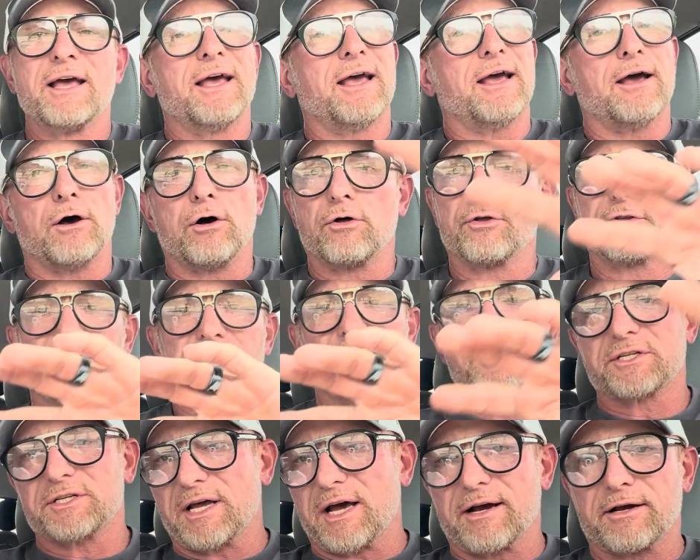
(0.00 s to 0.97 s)
health
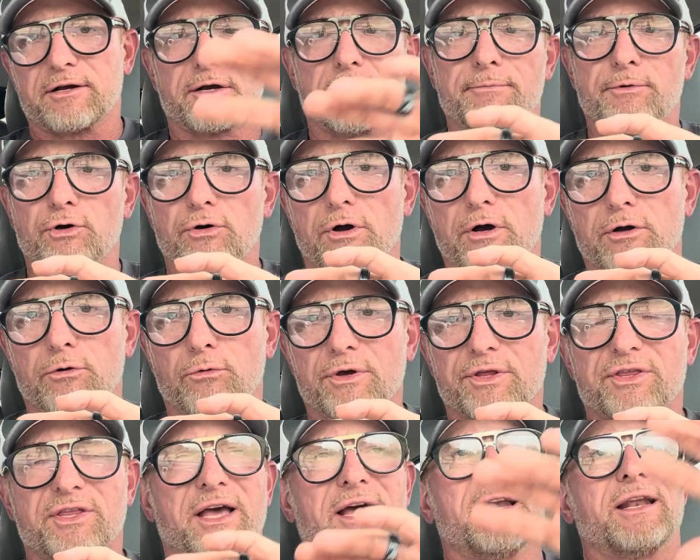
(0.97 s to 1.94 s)
does not come along
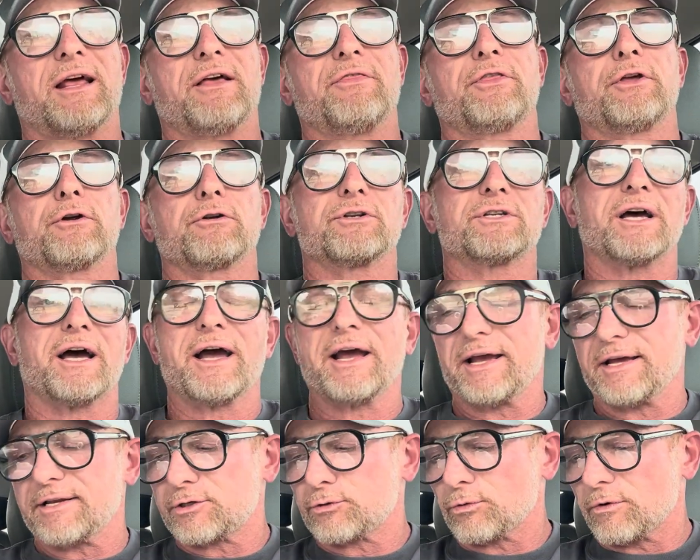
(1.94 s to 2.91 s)
with that. And their
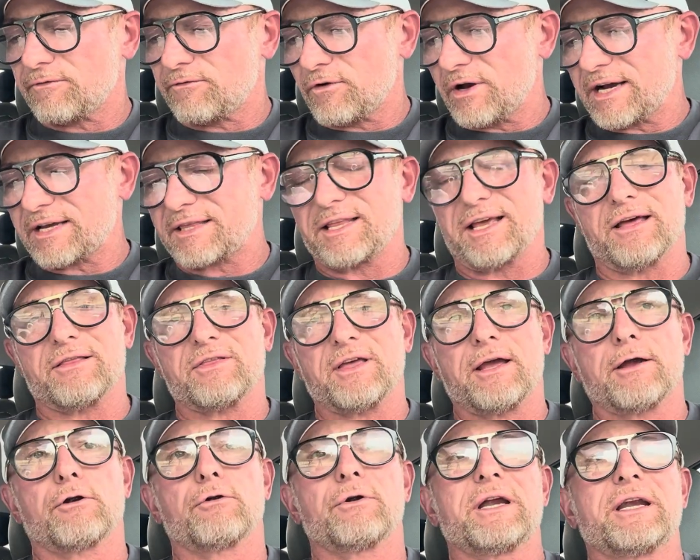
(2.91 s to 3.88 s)
diets reflect that.
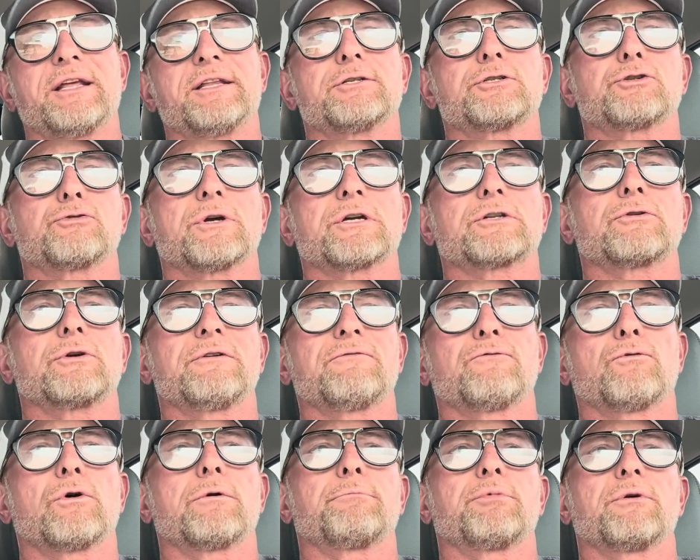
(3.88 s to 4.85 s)
They are eating strictly
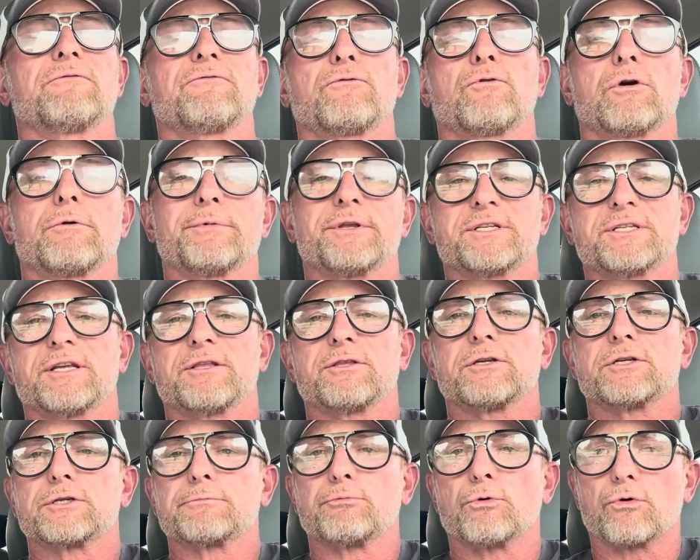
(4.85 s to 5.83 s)
for performance in the
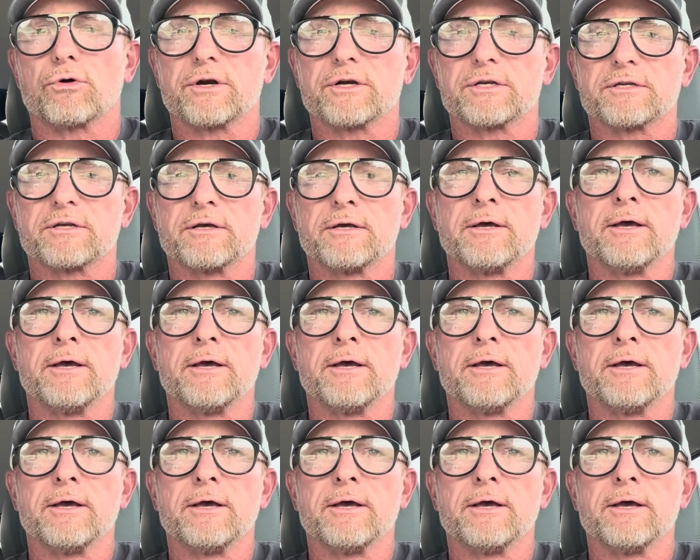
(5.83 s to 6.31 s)
sport,